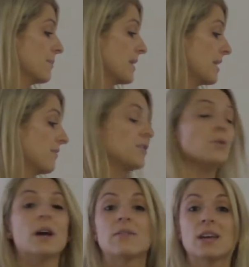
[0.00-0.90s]
If you
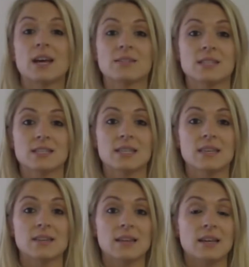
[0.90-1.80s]
have a house that's
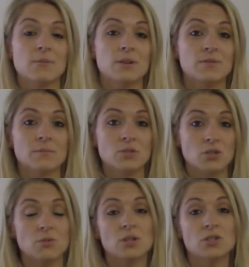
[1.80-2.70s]
selling anywhere from
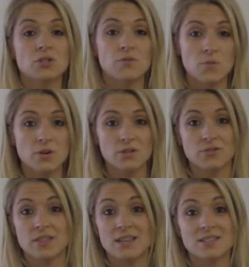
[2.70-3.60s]
$200,000 to
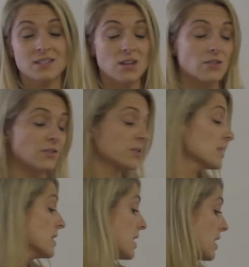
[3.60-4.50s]
$400,000,
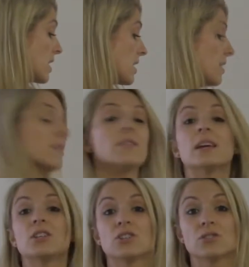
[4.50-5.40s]

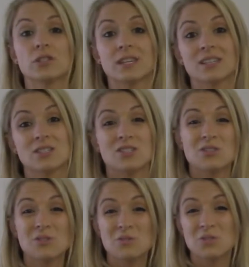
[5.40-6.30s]
then you're looking to
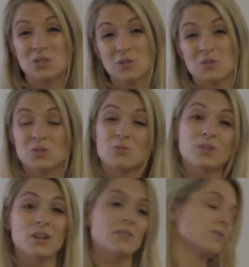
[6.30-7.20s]
do $2 to
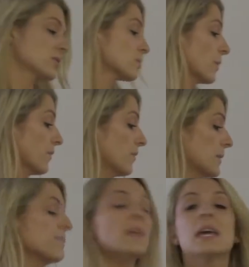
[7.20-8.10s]
$3 a square
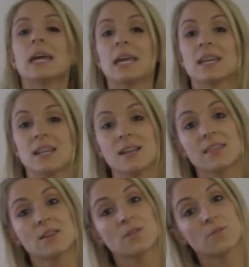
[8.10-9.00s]
foot. And
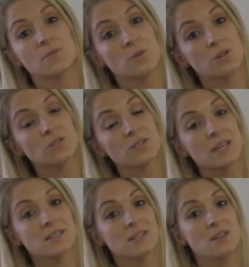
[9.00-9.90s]
anything over
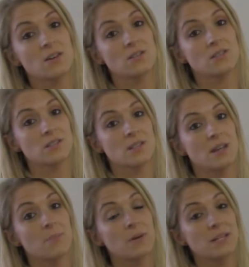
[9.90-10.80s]

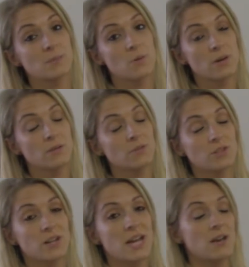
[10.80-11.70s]
$400,000 price point with
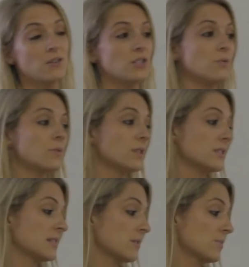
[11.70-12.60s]
your house, you want to
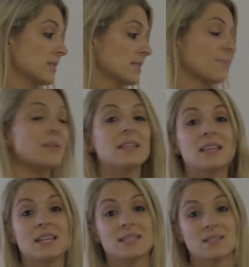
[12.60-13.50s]
stick with something
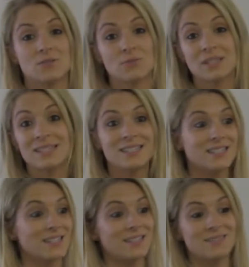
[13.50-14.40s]
that's $3
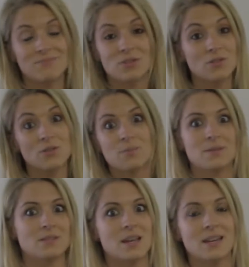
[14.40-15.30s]
to, you can go up
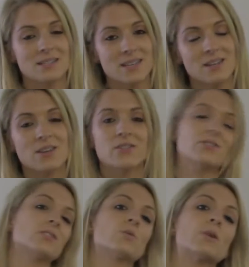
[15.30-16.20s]
as high as
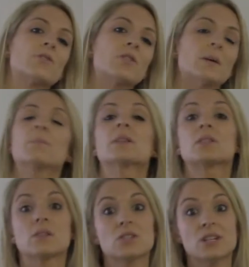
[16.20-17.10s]
$10 a square foot, but
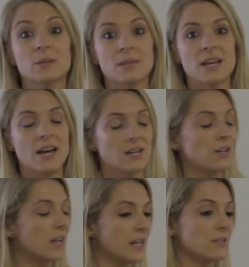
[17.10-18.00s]
those are going to be higher
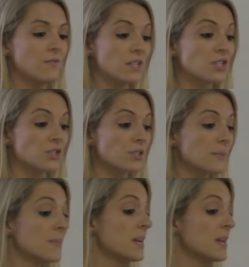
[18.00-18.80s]
end fixtures.